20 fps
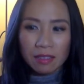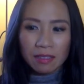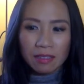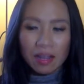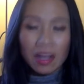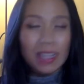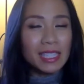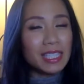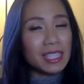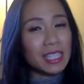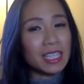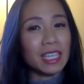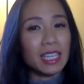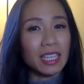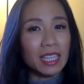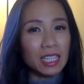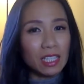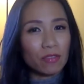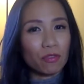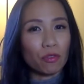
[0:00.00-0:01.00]
not
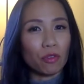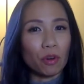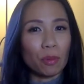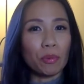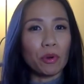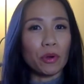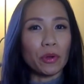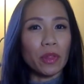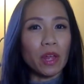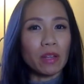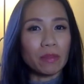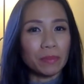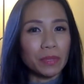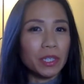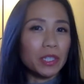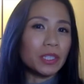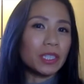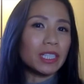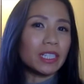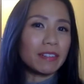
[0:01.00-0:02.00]
seeing us for a prolonged
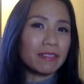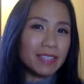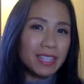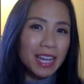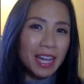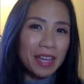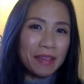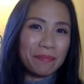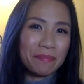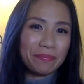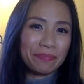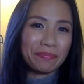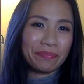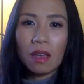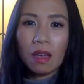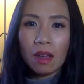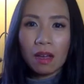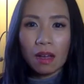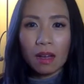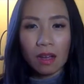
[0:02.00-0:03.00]
period of time.
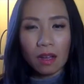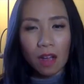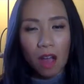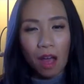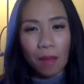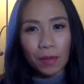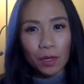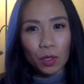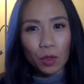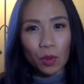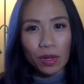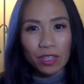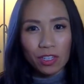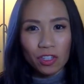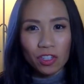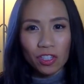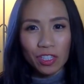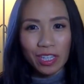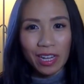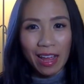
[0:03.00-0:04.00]
A common
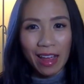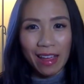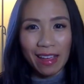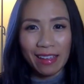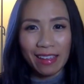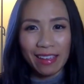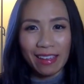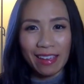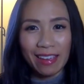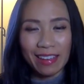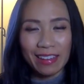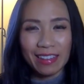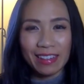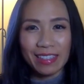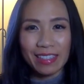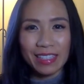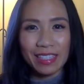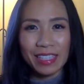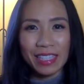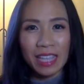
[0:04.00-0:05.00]
question I get
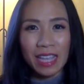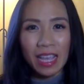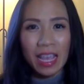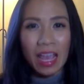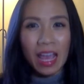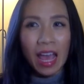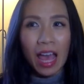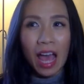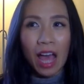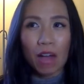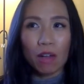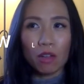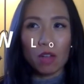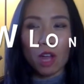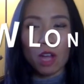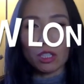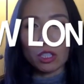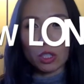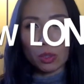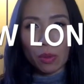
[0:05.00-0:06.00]
is how
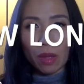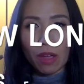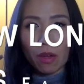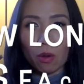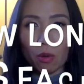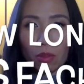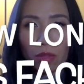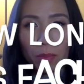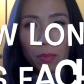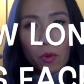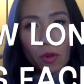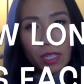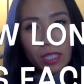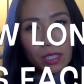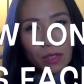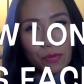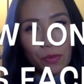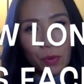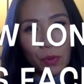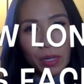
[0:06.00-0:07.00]
long do I hold the
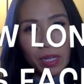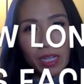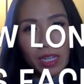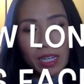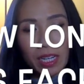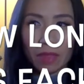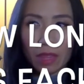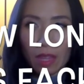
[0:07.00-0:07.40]
points for?